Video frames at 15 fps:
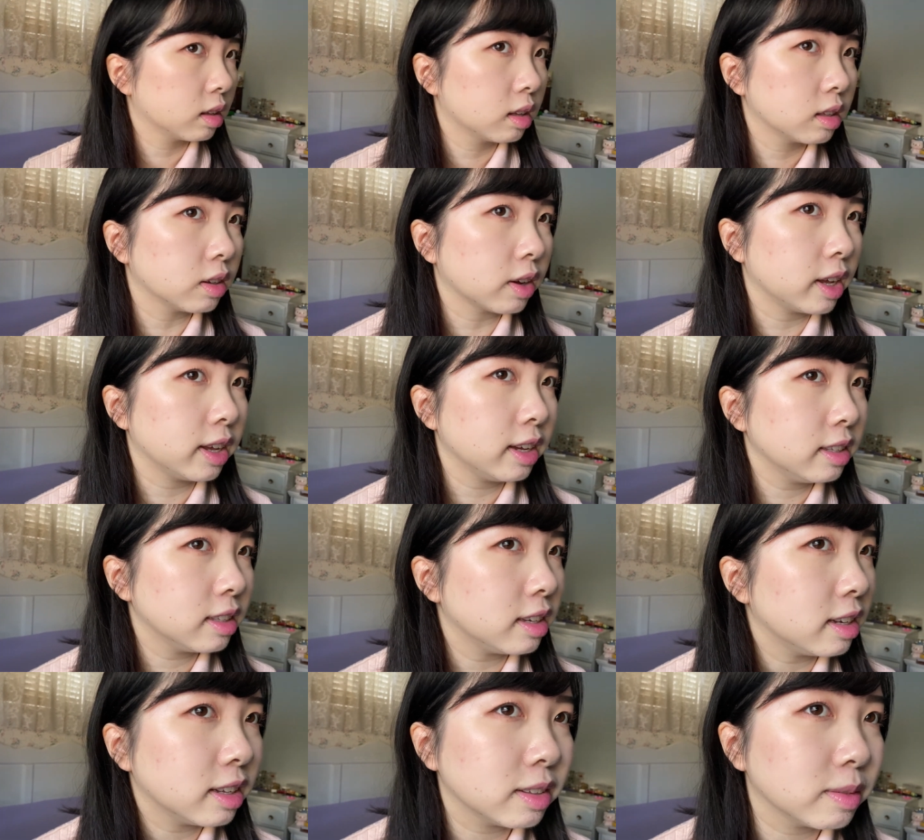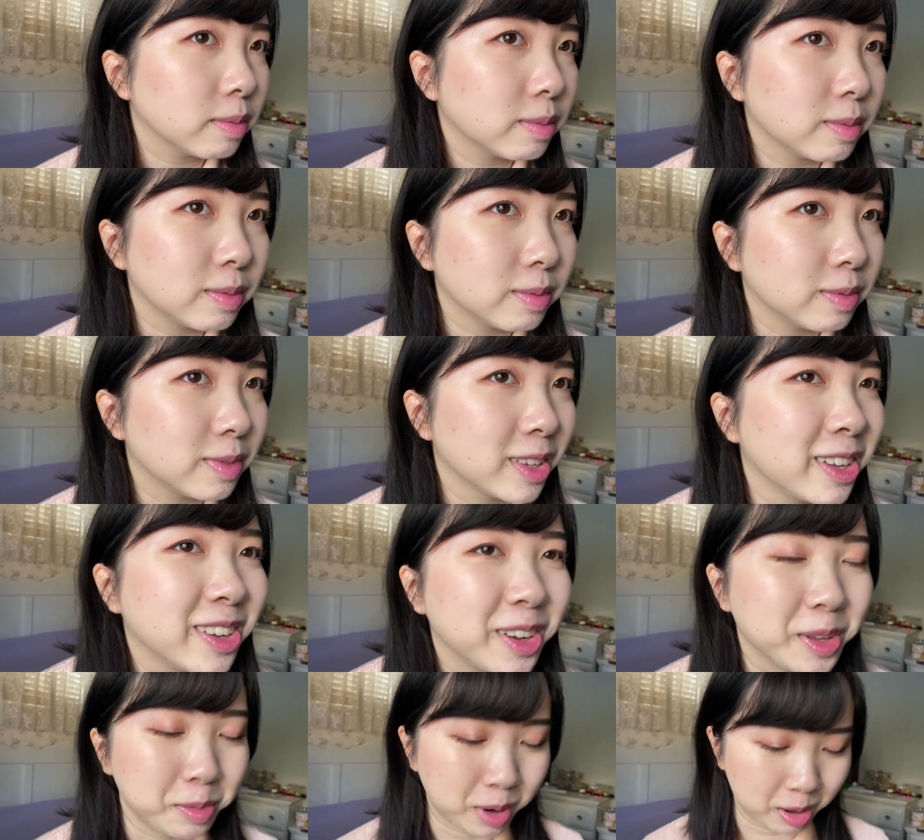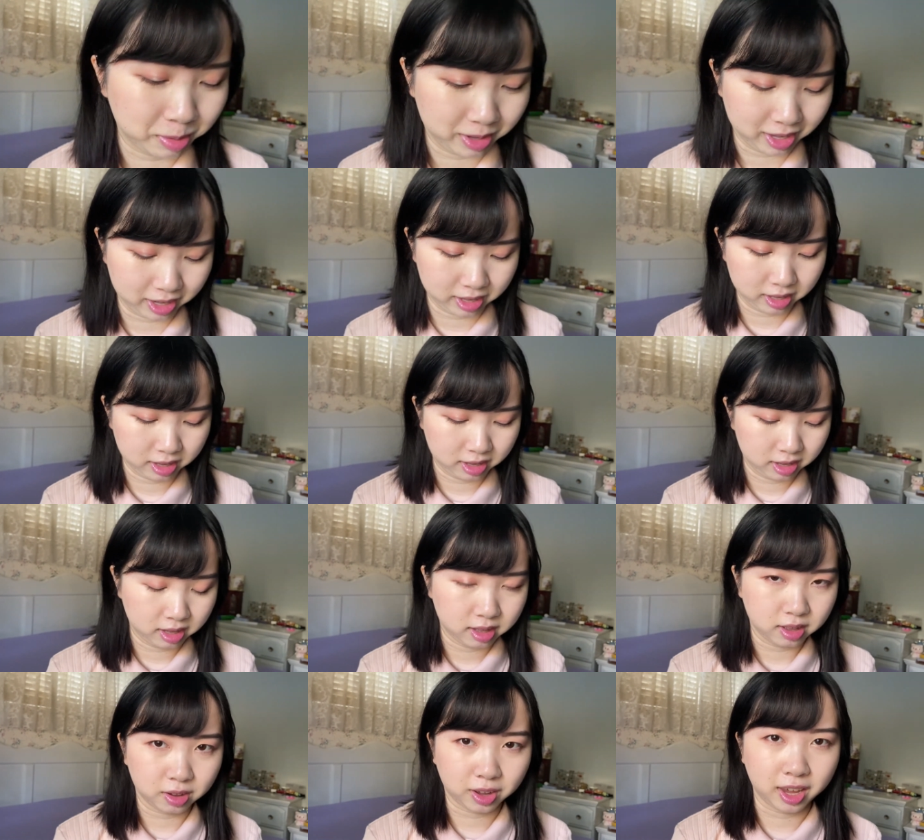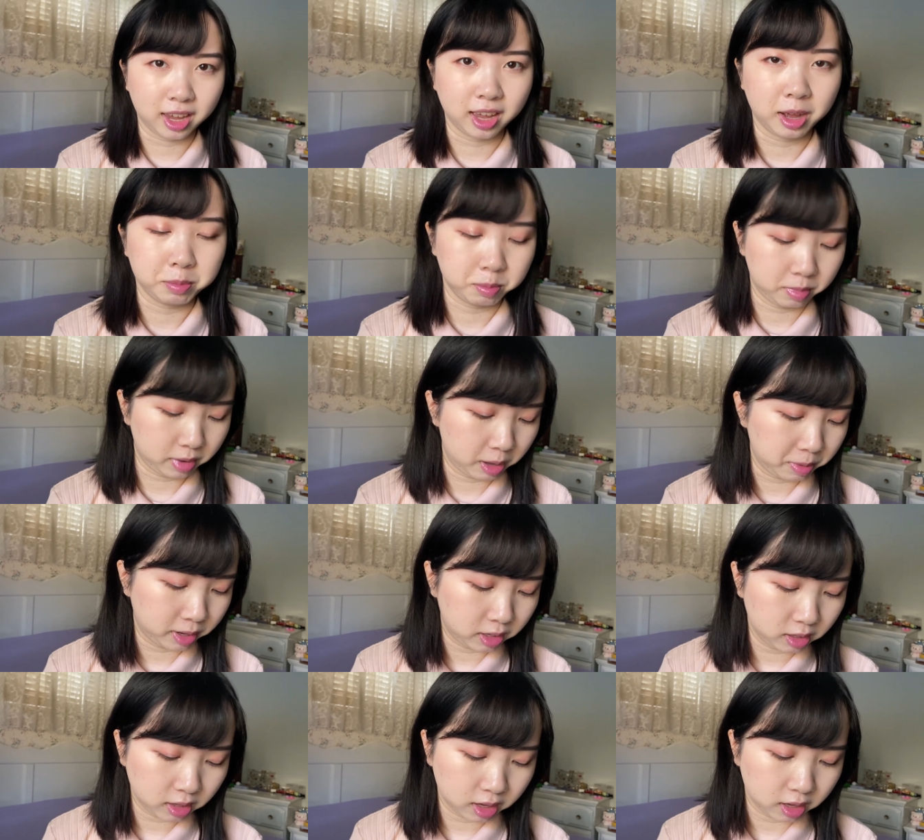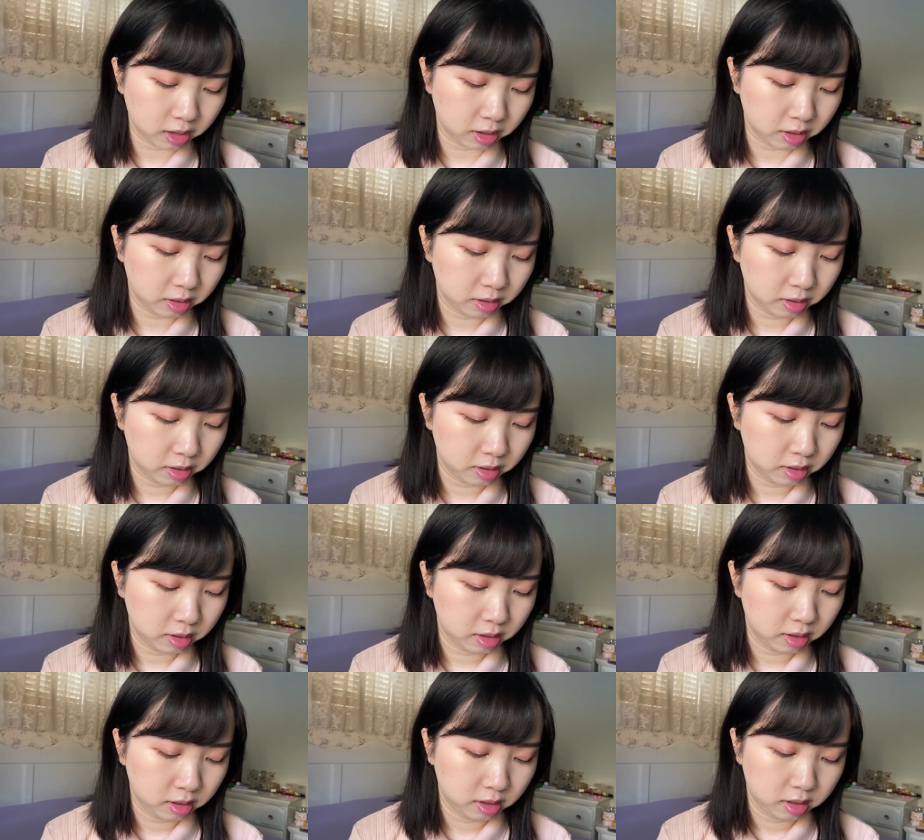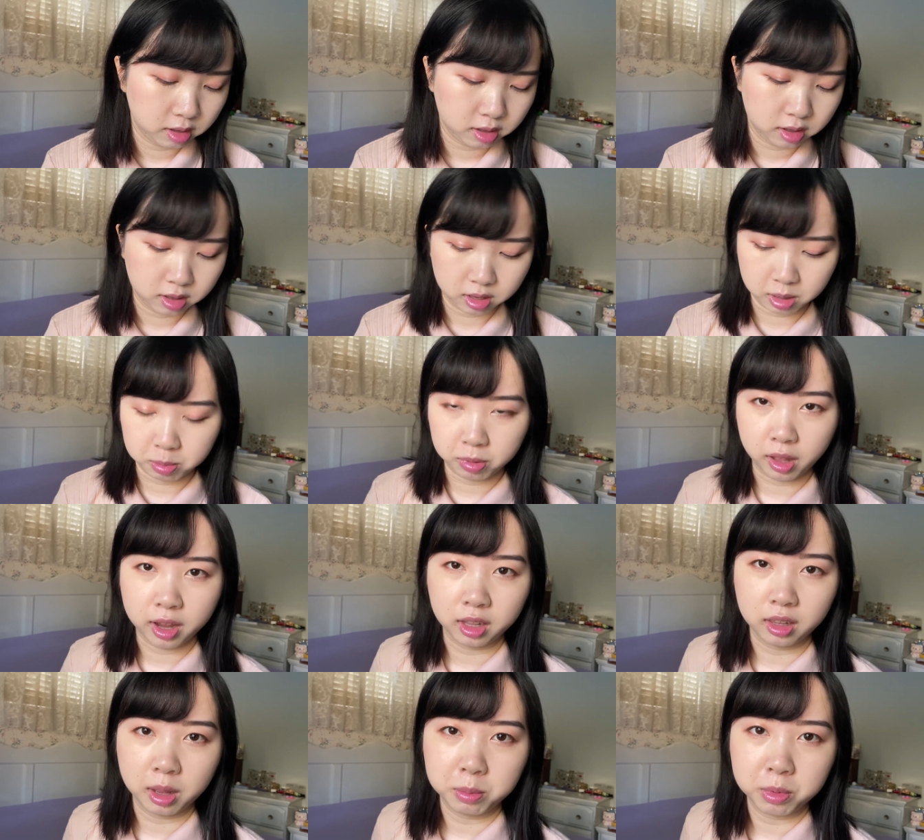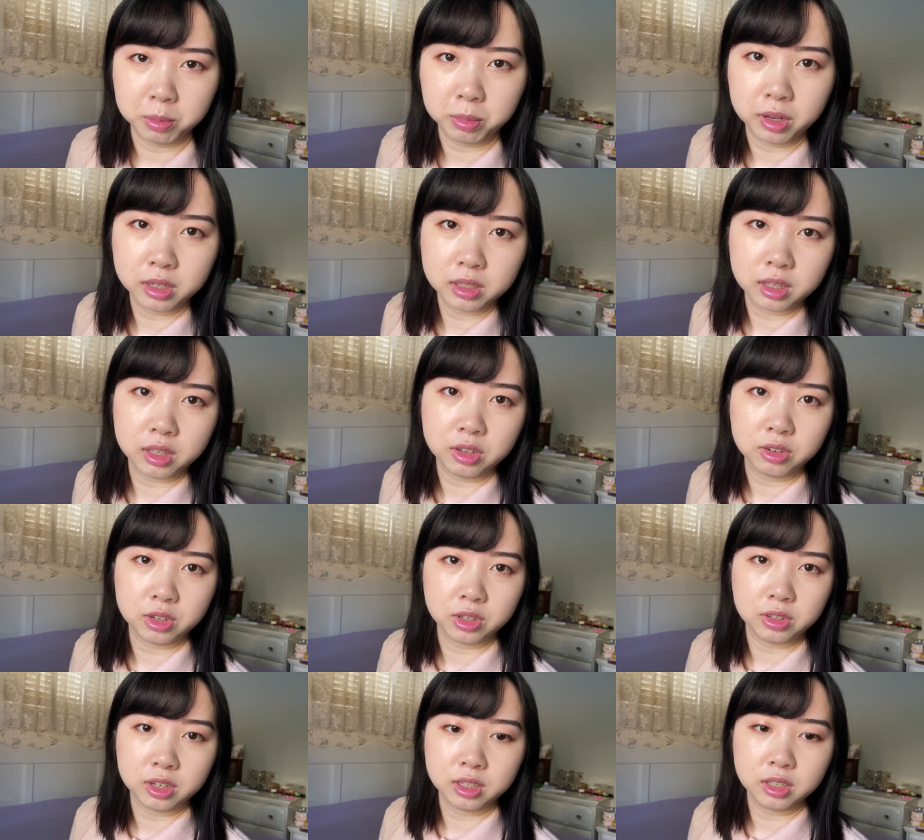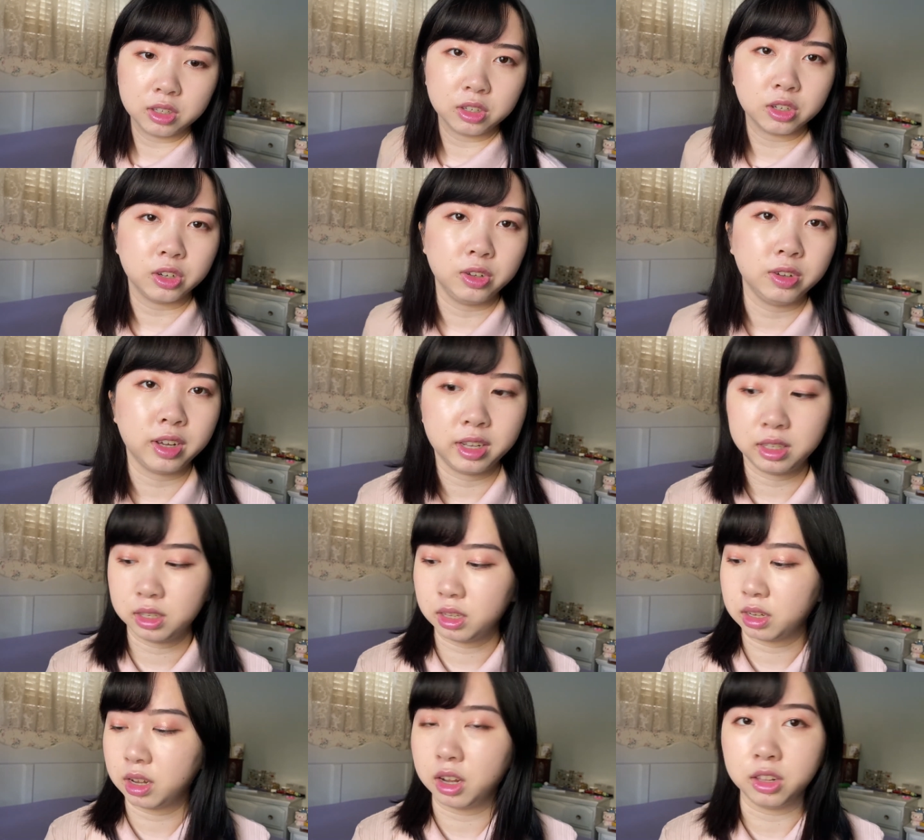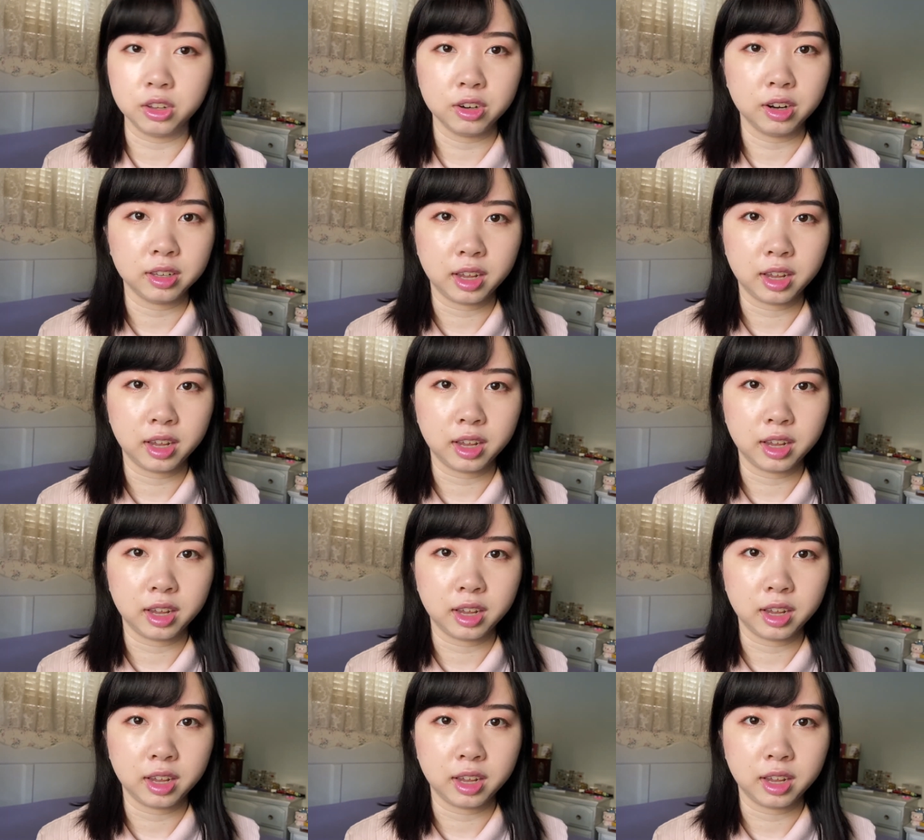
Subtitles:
Can you guys see it? Oh, probably not. Okay, I might just like apply a lot more blush than usual just to show you guys the color on